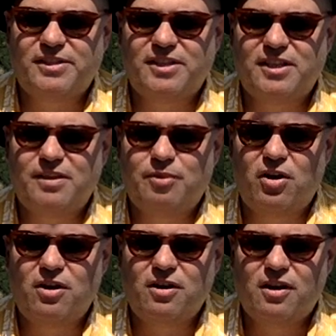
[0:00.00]
Tiki
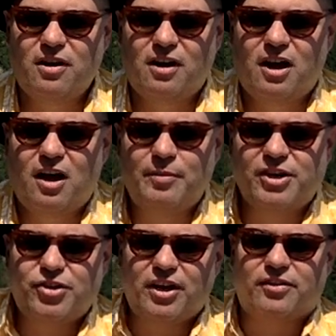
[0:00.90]
Bar.
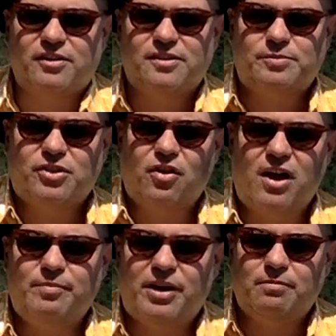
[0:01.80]
Make sure you hit the
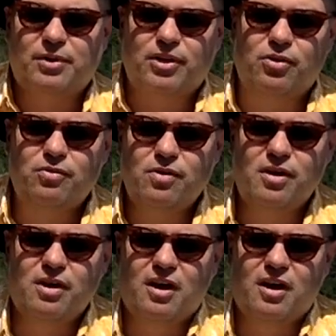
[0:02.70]
subscribe button below.